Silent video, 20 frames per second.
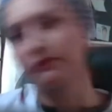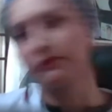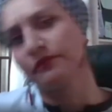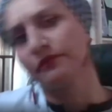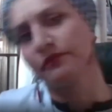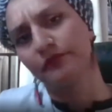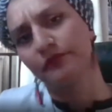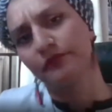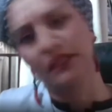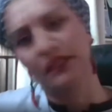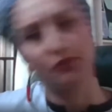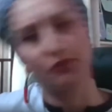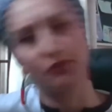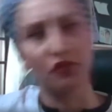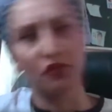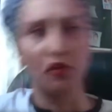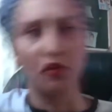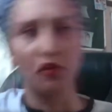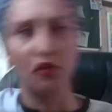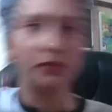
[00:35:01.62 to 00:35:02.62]
facebook
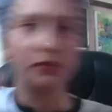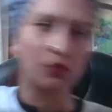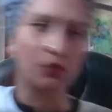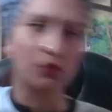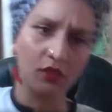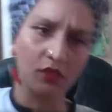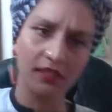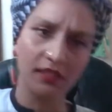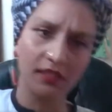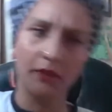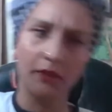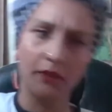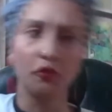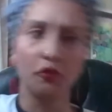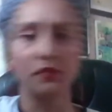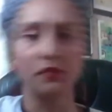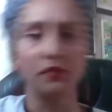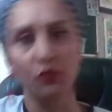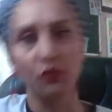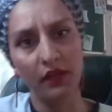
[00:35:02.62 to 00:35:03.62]
groups and whatsapp
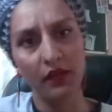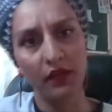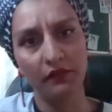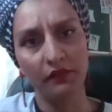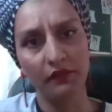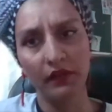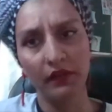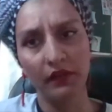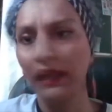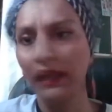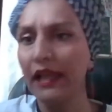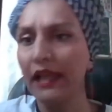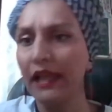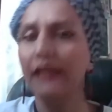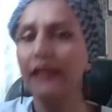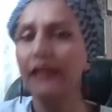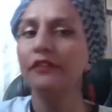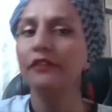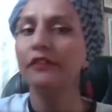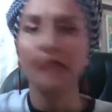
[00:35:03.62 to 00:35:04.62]
groups and whatever and
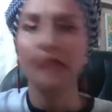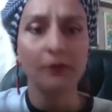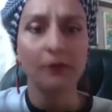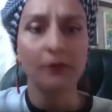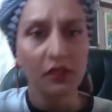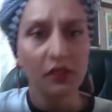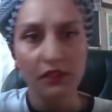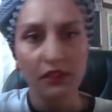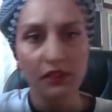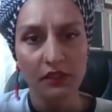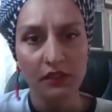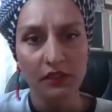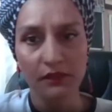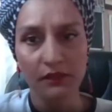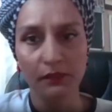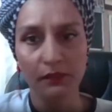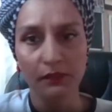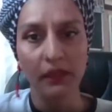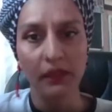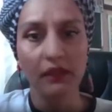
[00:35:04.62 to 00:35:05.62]
every time there's
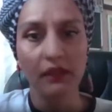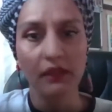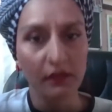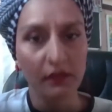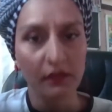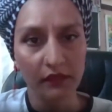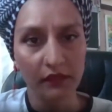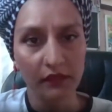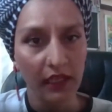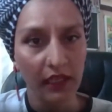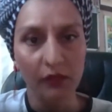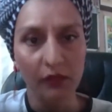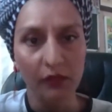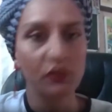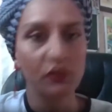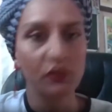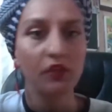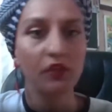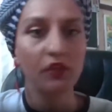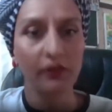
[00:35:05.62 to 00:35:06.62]
there's any like
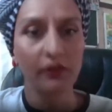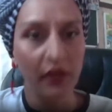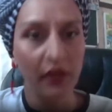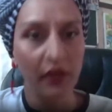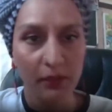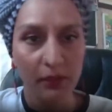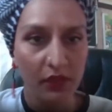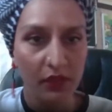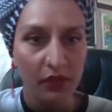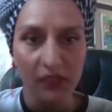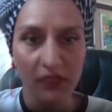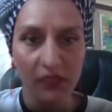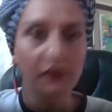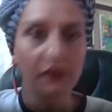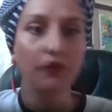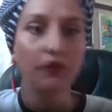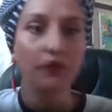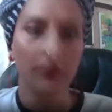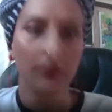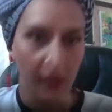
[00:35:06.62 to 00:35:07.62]
anyone's looking for anybody it's
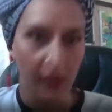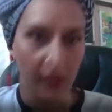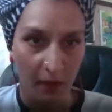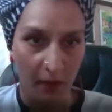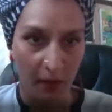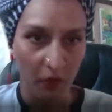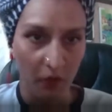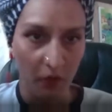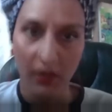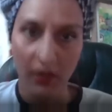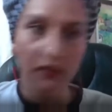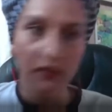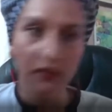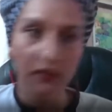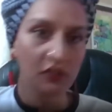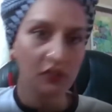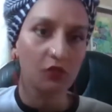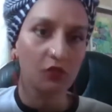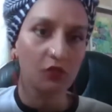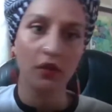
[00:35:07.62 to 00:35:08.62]
in front of the camera right they
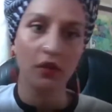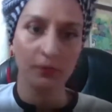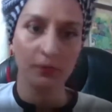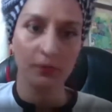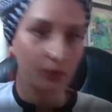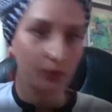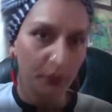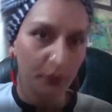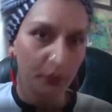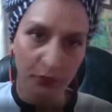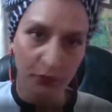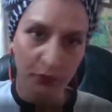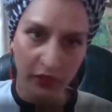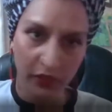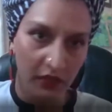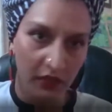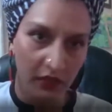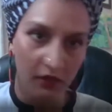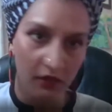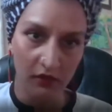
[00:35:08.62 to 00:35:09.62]
just want
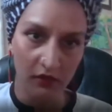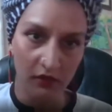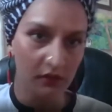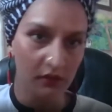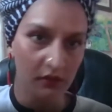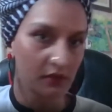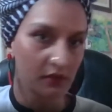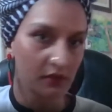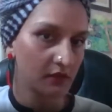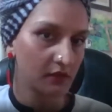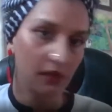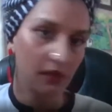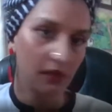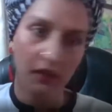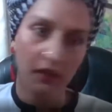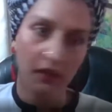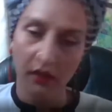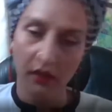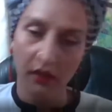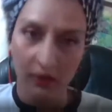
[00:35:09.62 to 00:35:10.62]
pretty girls
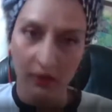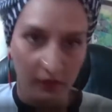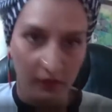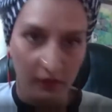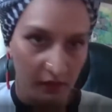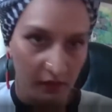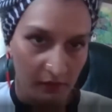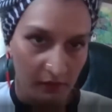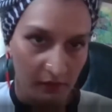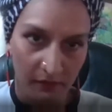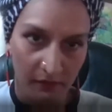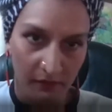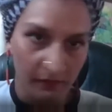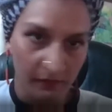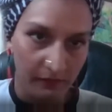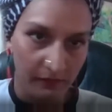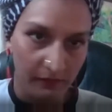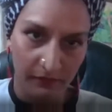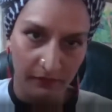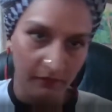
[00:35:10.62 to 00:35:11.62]
uh,
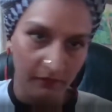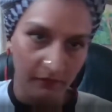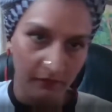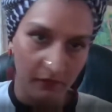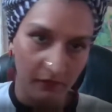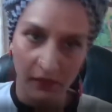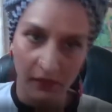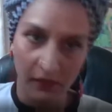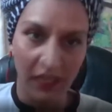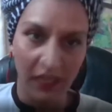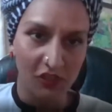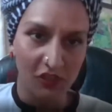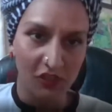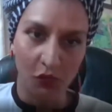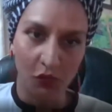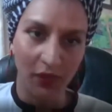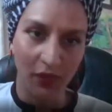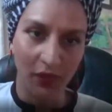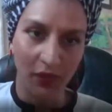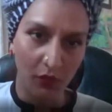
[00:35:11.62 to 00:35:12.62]
age
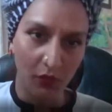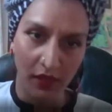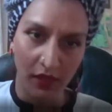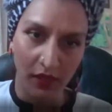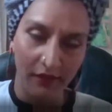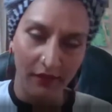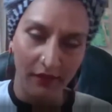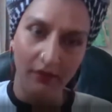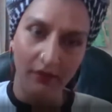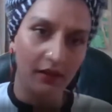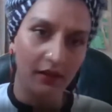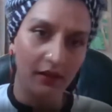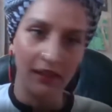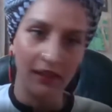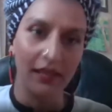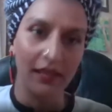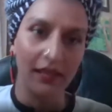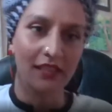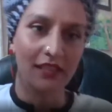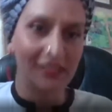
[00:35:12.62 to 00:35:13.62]
21
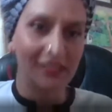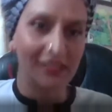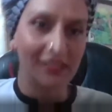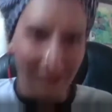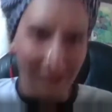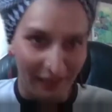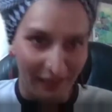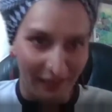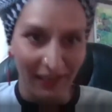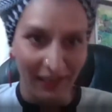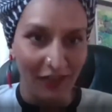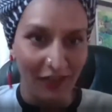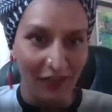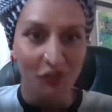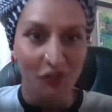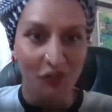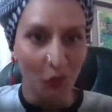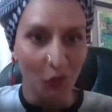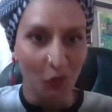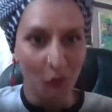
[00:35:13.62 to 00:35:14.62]
and that's it like i
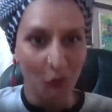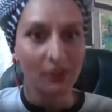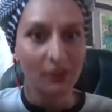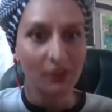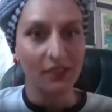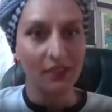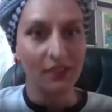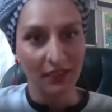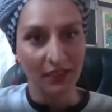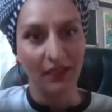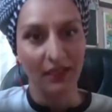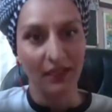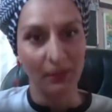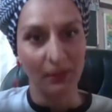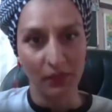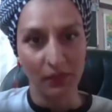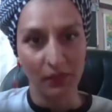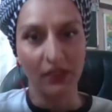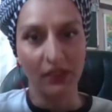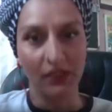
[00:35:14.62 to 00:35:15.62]
don't see
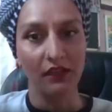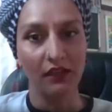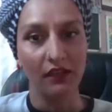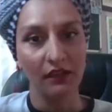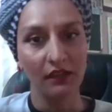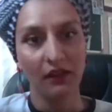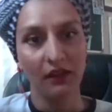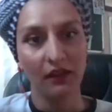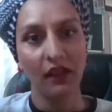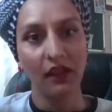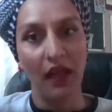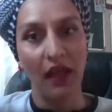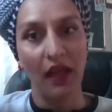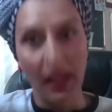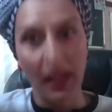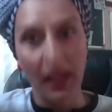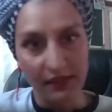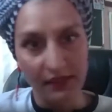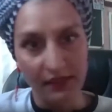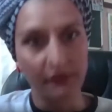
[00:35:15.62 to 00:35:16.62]
anybody
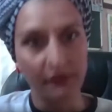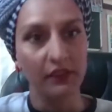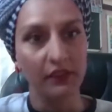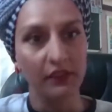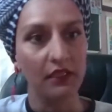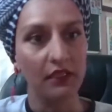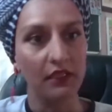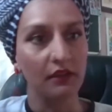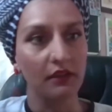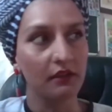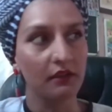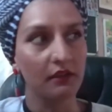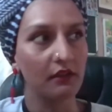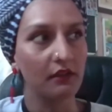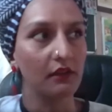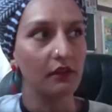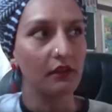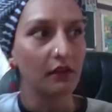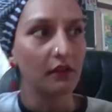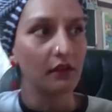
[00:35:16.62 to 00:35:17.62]
actively
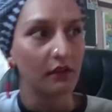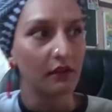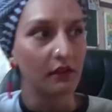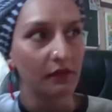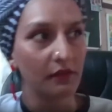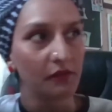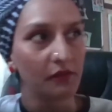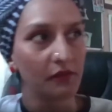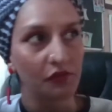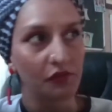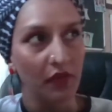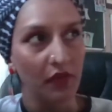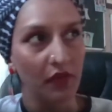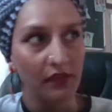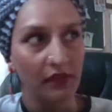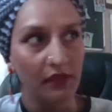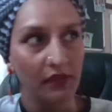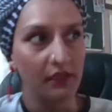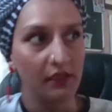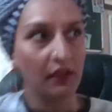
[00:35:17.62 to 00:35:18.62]
uh,
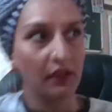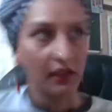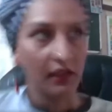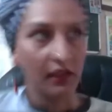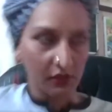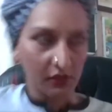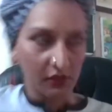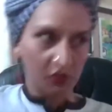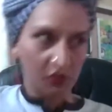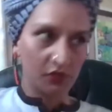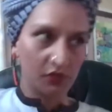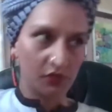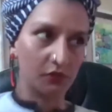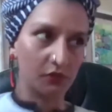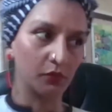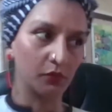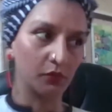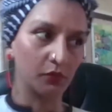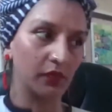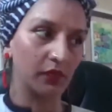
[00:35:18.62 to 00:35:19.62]
trying to engage
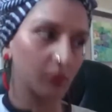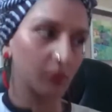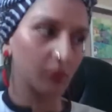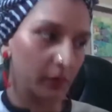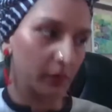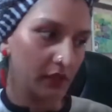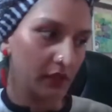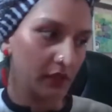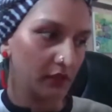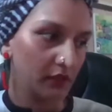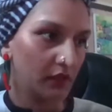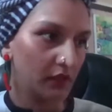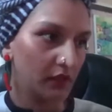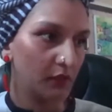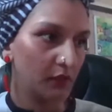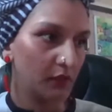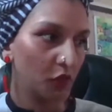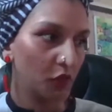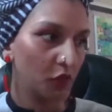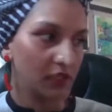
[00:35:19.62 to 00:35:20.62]
with women
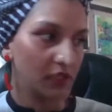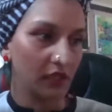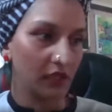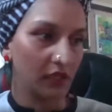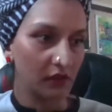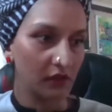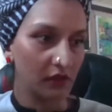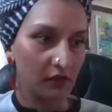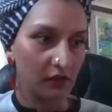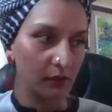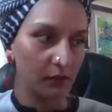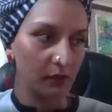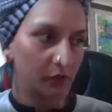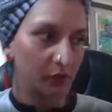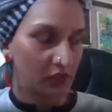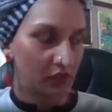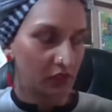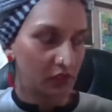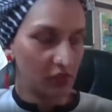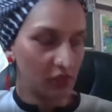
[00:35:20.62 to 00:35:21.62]
in more technical
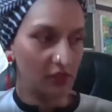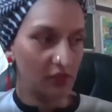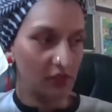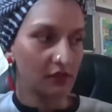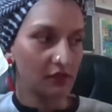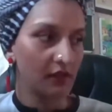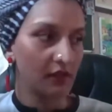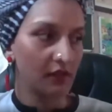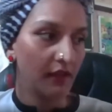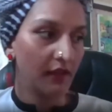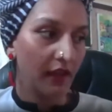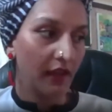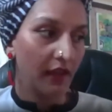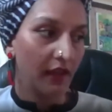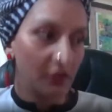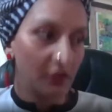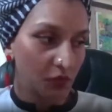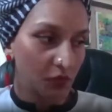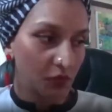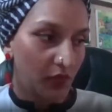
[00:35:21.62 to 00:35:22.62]
positions
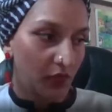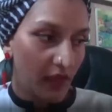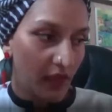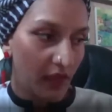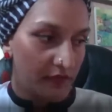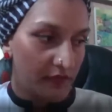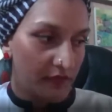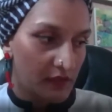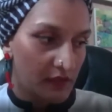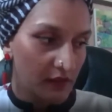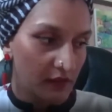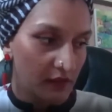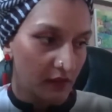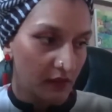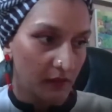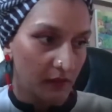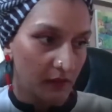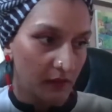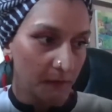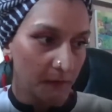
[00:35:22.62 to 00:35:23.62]
and so we have
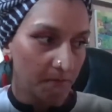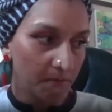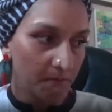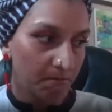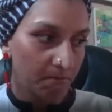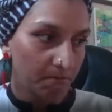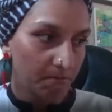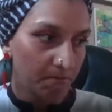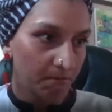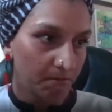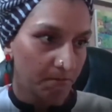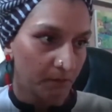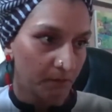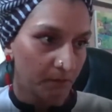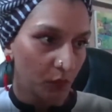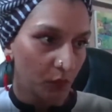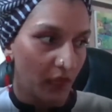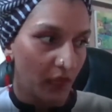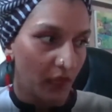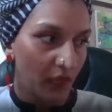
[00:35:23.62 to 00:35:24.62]
to
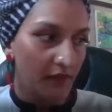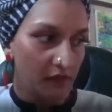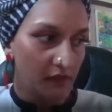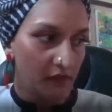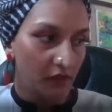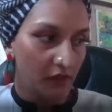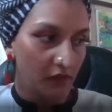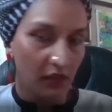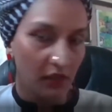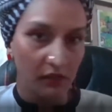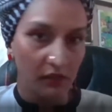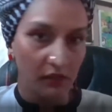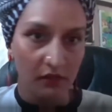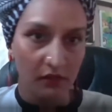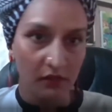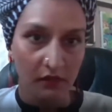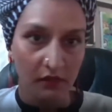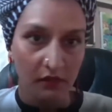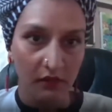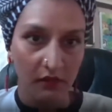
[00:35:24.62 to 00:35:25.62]
we have to
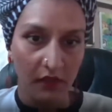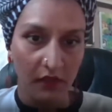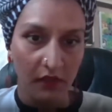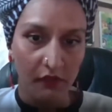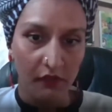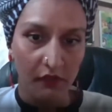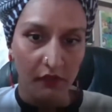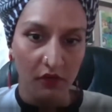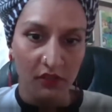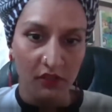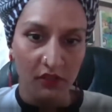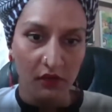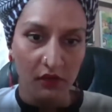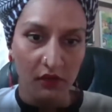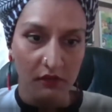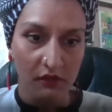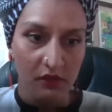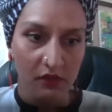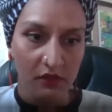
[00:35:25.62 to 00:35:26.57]
create that for ourselves